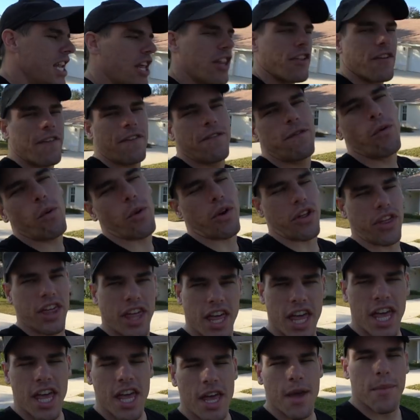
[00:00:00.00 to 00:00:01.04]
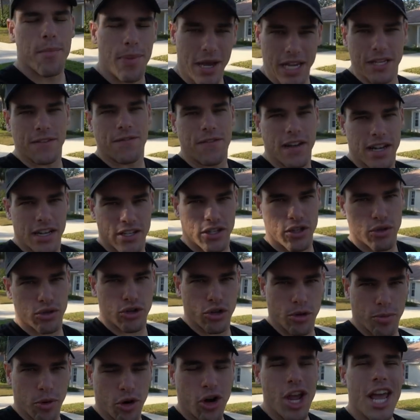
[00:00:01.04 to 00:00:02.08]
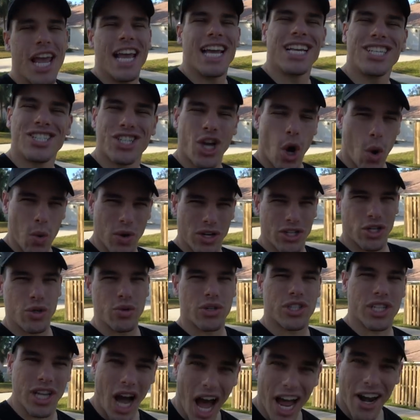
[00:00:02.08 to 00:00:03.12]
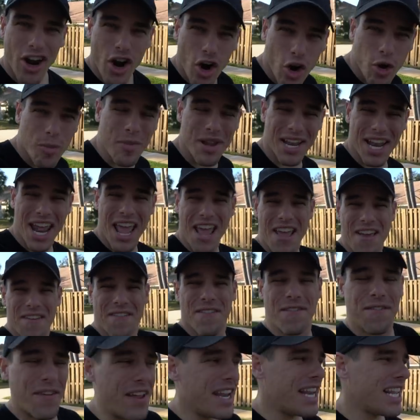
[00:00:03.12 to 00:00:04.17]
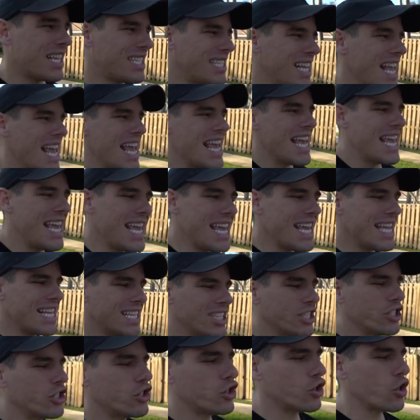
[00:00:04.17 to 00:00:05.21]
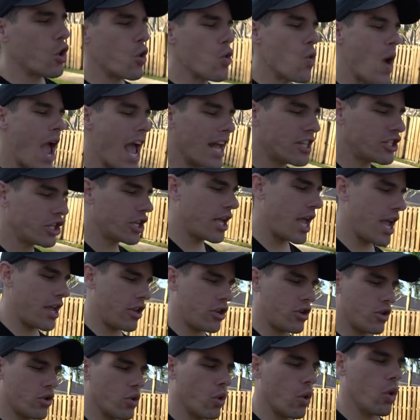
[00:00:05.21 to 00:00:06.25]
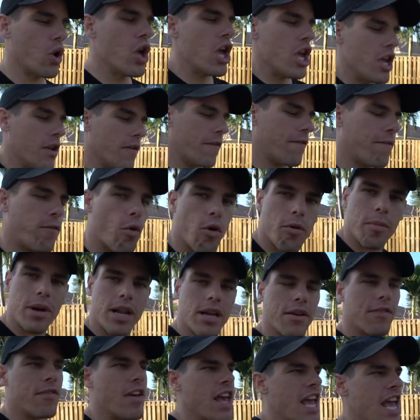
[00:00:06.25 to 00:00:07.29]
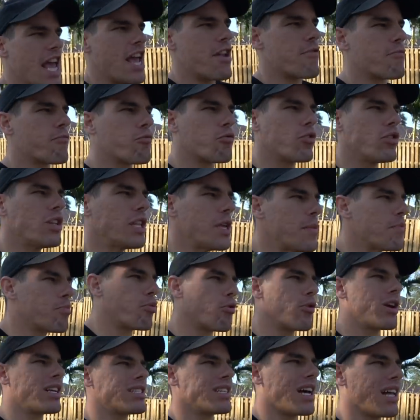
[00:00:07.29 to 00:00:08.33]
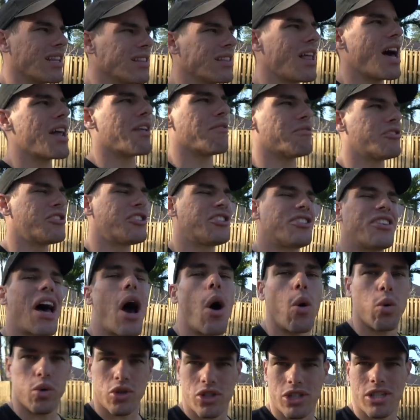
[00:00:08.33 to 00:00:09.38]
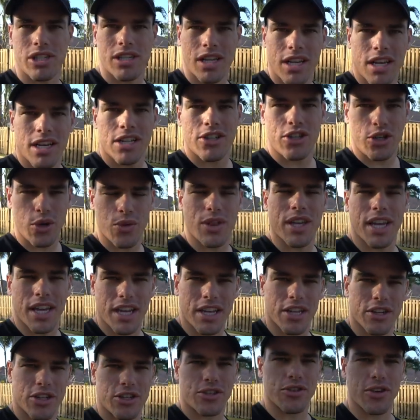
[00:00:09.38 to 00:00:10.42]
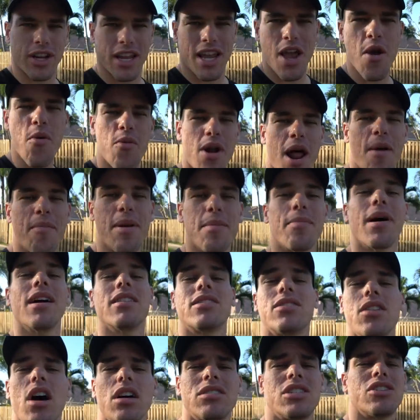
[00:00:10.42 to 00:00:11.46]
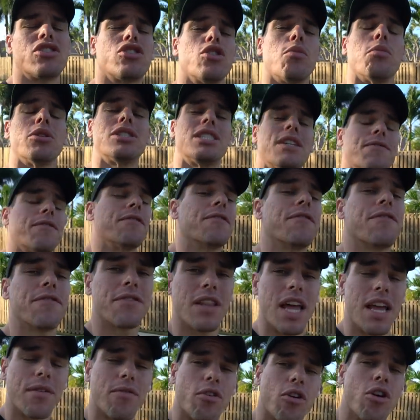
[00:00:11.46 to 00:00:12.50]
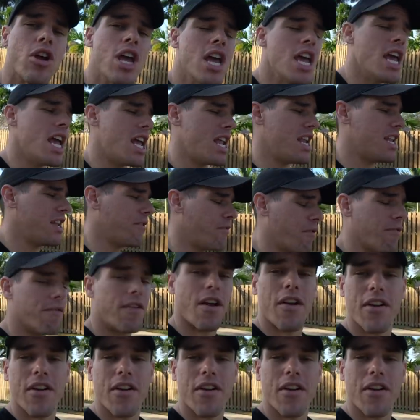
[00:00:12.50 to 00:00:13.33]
Now the fourth best fitness YouTuber is going to Scott Herman Fitness. He is so educational, informative, and really brings a lot of sauce to the industry. And what I mean by sauce is so much different flavor and different